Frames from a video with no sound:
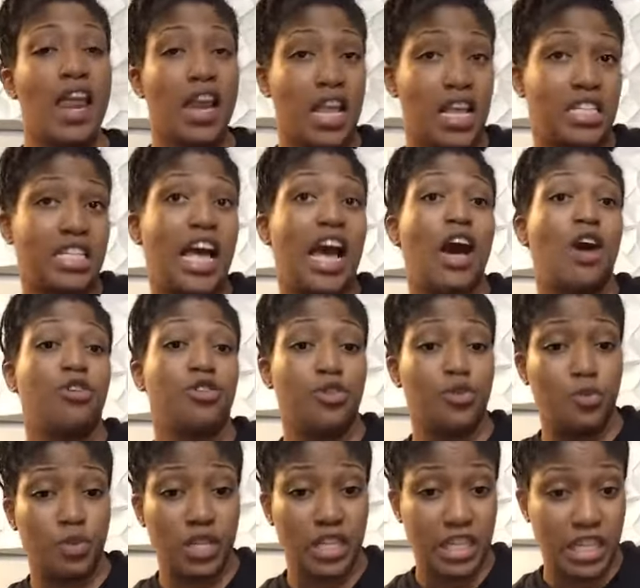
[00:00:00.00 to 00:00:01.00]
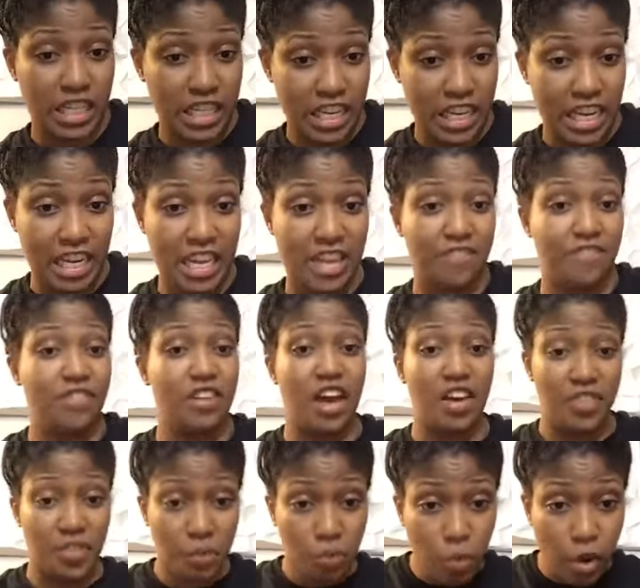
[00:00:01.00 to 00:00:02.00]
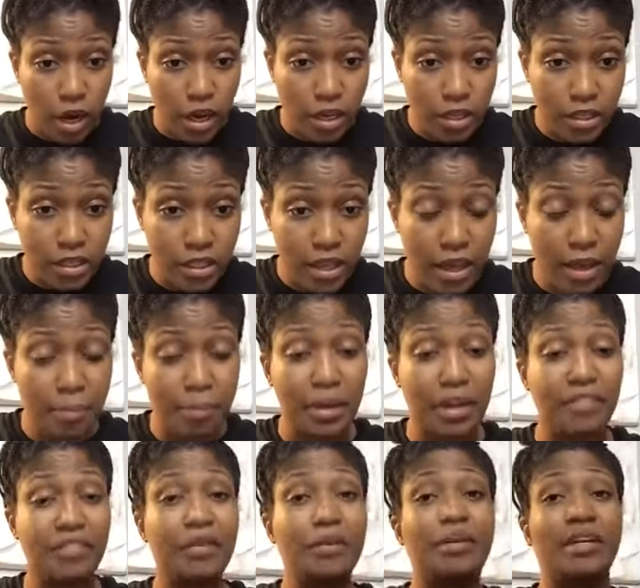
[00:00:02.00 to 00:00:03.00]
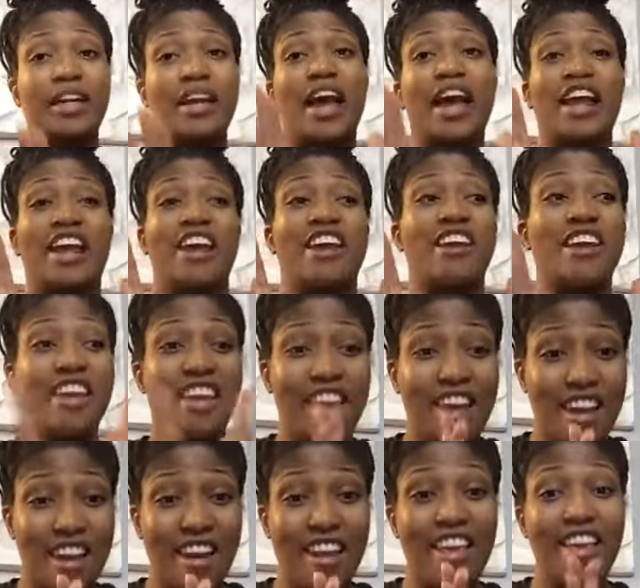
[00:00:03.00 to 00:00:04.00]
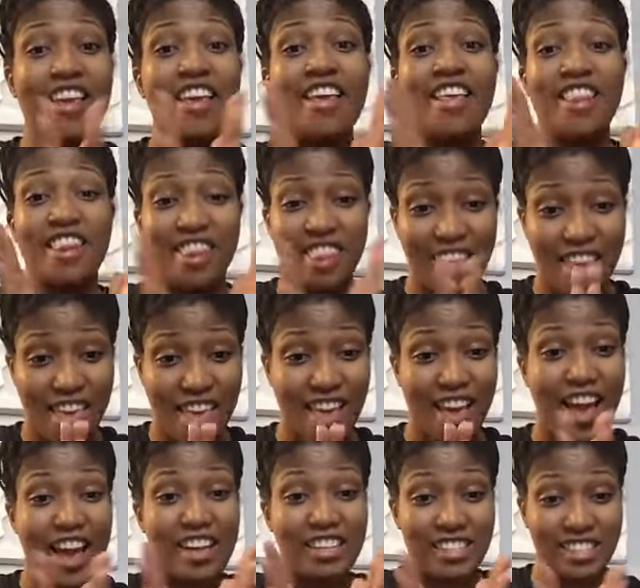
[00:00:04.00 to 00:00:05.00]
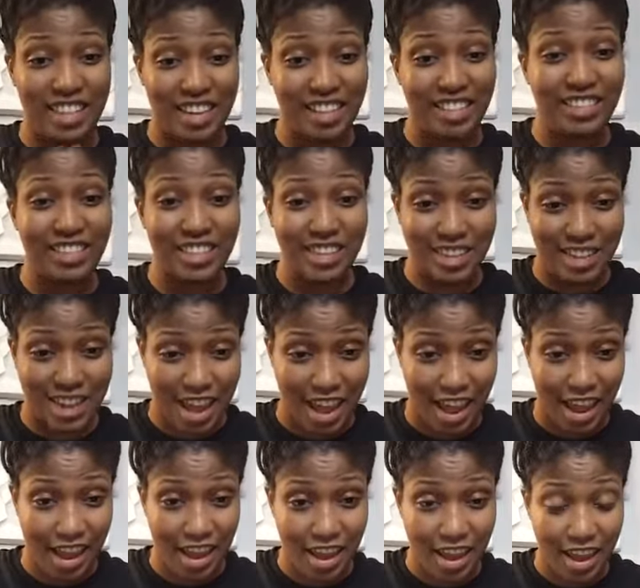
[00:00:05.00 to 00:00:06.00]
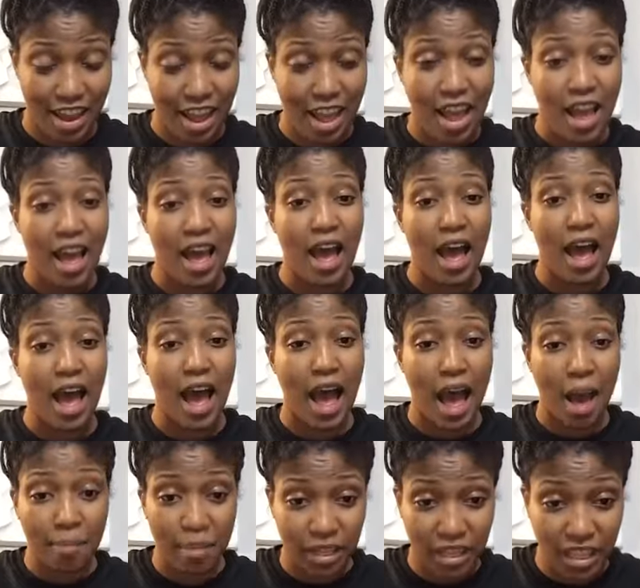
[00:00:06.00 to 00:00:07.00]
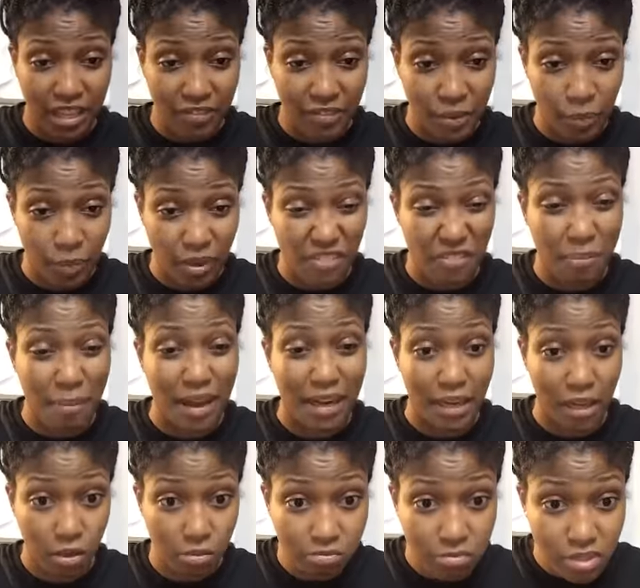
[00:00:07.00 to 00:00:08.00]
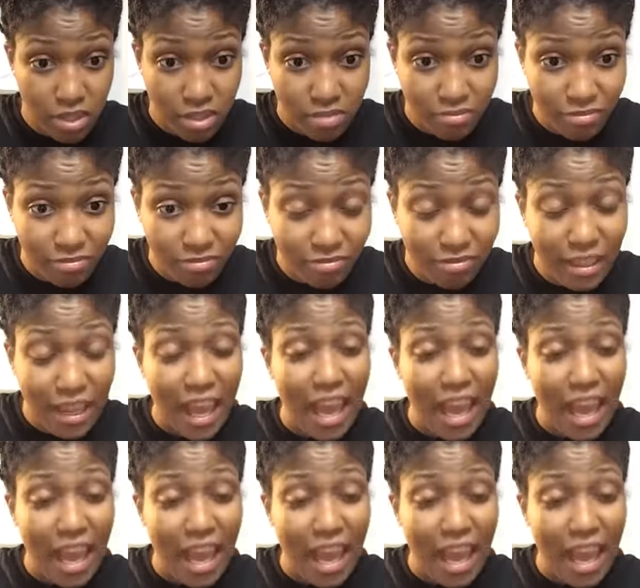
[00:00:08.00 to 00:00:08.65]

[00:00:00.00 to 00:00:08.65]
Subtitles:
that is how you would clean if nothing works. But if you did not hear anything I said today, I'm going to leave you with my don'ts.